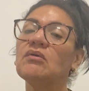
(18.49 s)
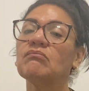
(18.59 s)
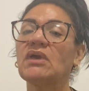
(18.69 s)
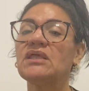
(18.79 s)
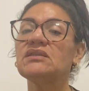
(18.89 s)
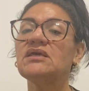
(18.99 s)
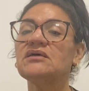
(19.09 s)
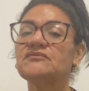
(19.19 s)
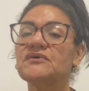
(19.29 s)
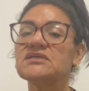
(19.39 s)
mainly
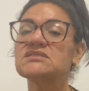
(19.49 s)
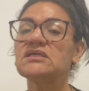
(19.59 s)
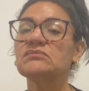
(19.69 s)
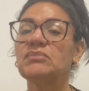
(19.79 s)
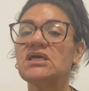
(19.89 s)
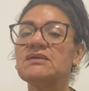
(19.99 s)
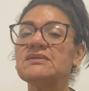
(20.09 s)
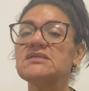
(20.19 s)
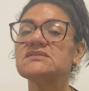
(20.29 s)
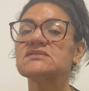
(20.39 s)
affecting
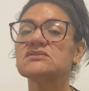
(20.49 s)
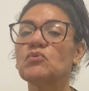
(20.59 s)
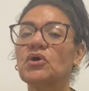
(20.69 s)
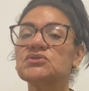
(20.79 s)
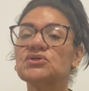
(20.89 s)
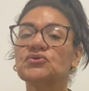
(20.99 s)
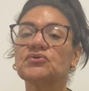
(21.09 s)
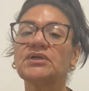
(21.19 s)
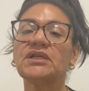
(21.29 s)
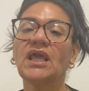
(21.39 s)
babies and small
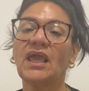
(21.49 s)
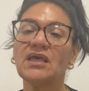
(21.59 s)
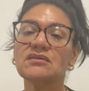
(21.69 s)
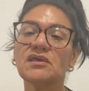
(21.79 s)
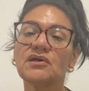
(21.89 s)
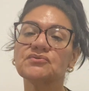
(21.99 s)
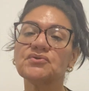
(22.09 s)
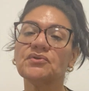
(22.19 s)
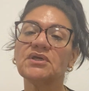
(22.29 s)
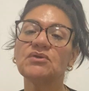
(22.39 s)
children and the
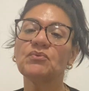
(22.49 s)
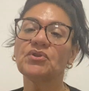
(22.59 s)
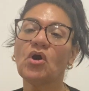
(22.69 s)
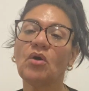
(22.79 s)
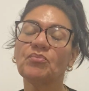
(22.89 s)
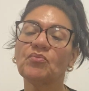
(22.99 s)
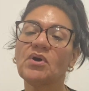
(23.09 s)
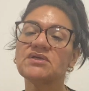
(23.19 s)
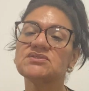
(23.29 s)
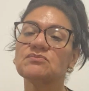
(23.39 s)
elderly with
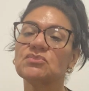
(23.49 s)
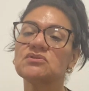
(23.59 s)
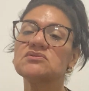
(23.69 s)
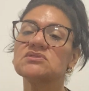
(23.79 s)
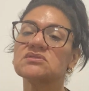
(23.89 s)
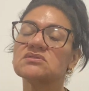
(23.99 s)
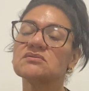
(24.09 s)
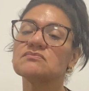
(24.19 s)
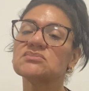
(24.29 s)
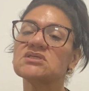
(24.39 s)
compromised immune
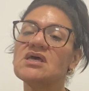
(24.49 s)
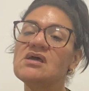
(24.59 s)
systems.